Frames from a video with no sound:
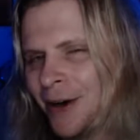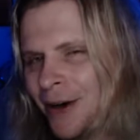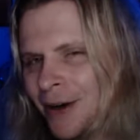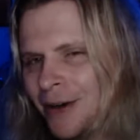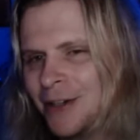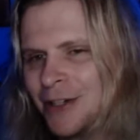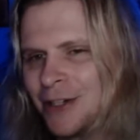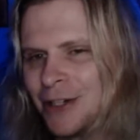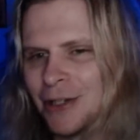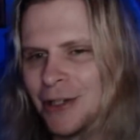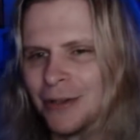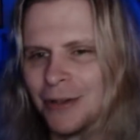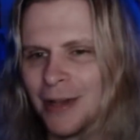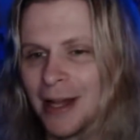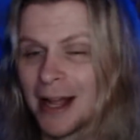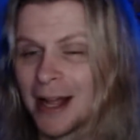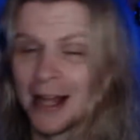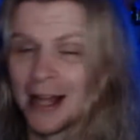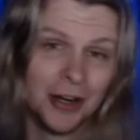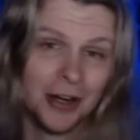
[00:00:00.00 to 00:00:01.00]
to hurt you
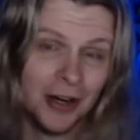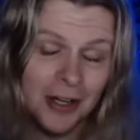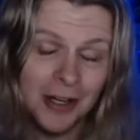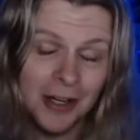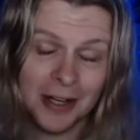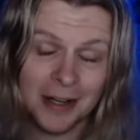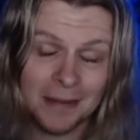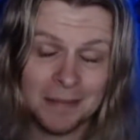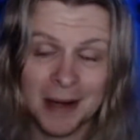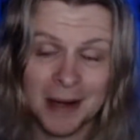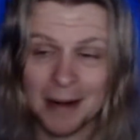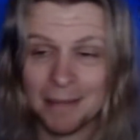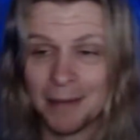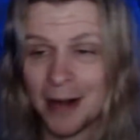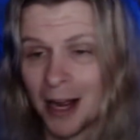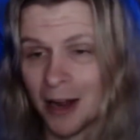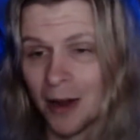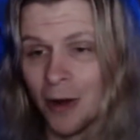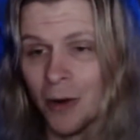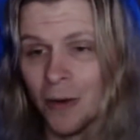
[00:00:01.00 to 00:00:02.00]
like I could, but I'm
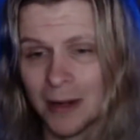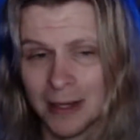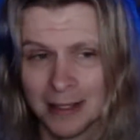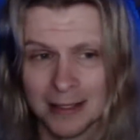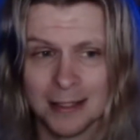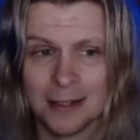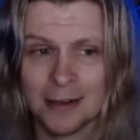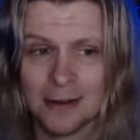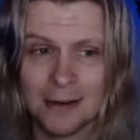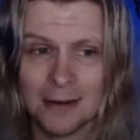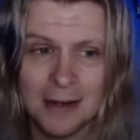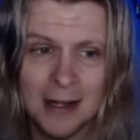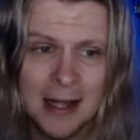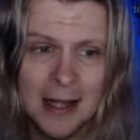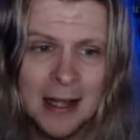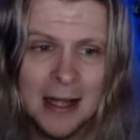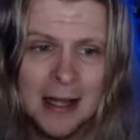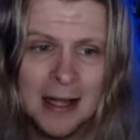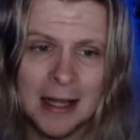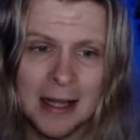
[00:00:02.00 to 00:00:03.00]
not going to.
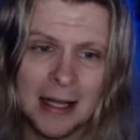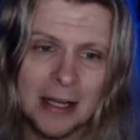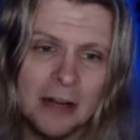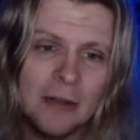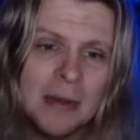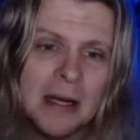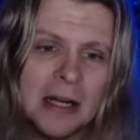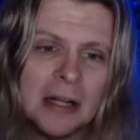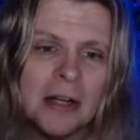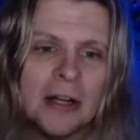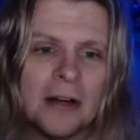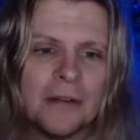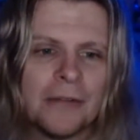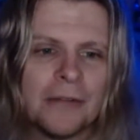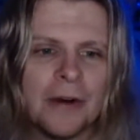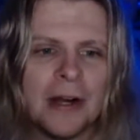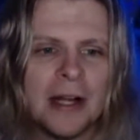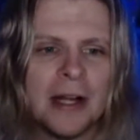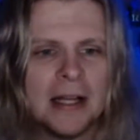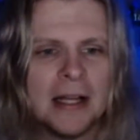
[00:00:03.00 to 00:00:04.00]
And you've been a good
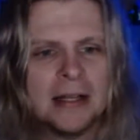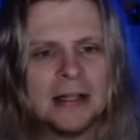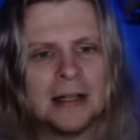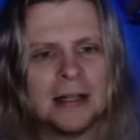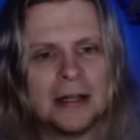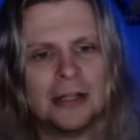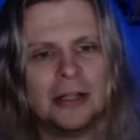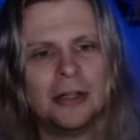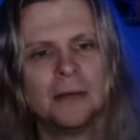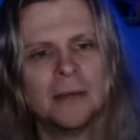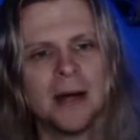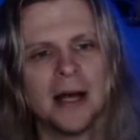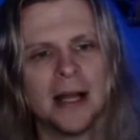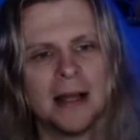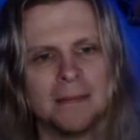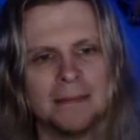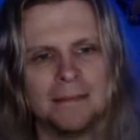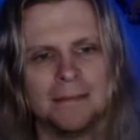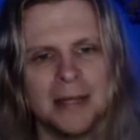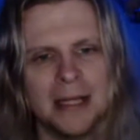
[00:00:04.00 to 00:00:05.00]
friend. You
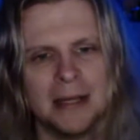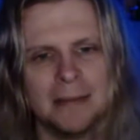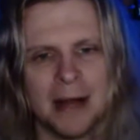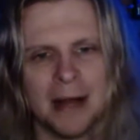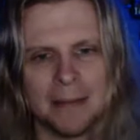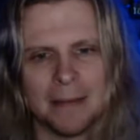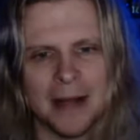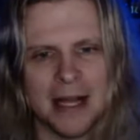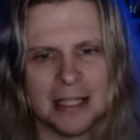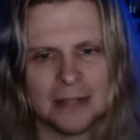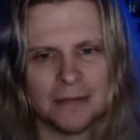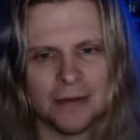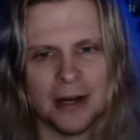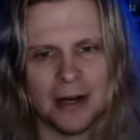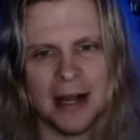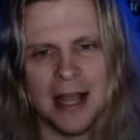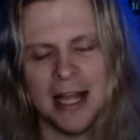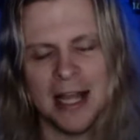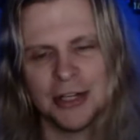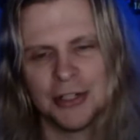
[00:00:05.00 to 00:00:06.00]
might be my best
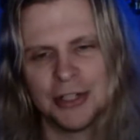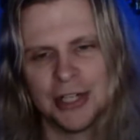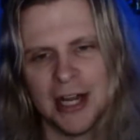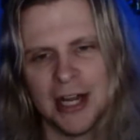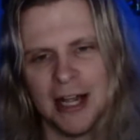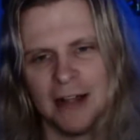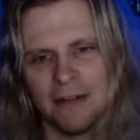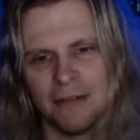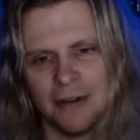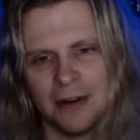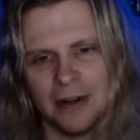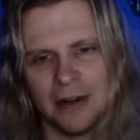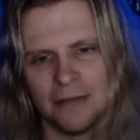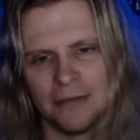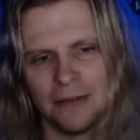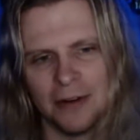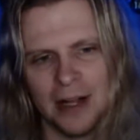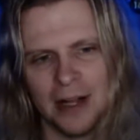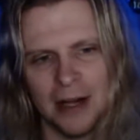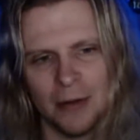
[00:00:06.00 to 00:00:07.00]
friend. Handshake, friend to
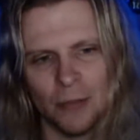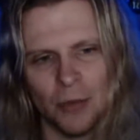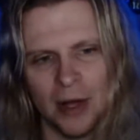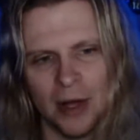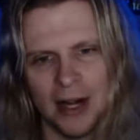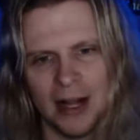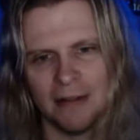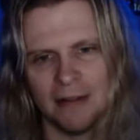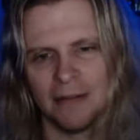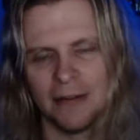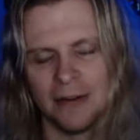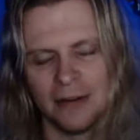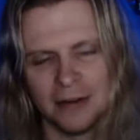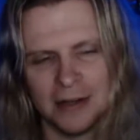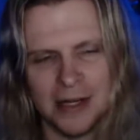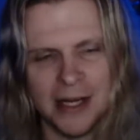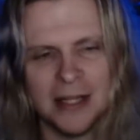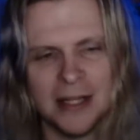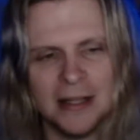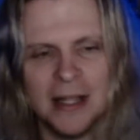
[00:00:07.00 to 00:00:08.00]
friend, whatever.
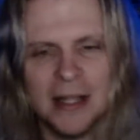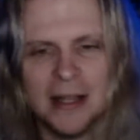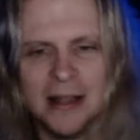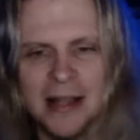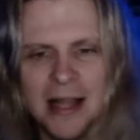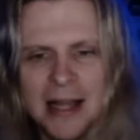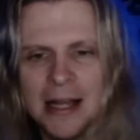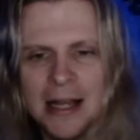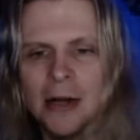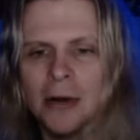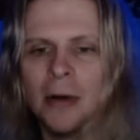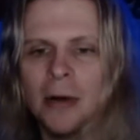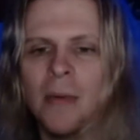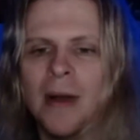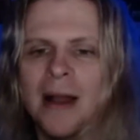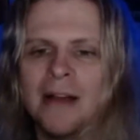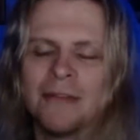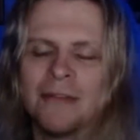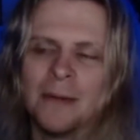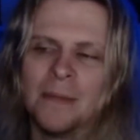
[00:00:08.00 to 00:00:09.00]
And then they go
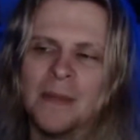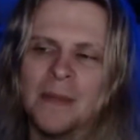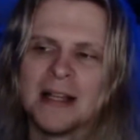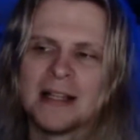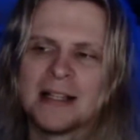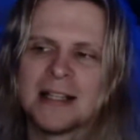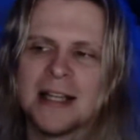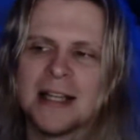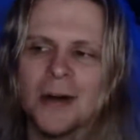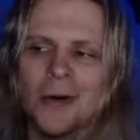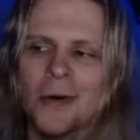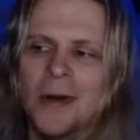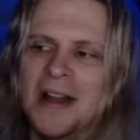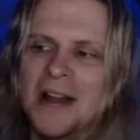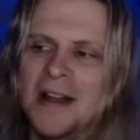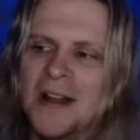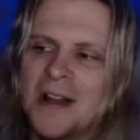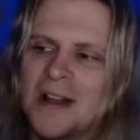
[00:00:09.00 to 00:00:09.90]
away from this. So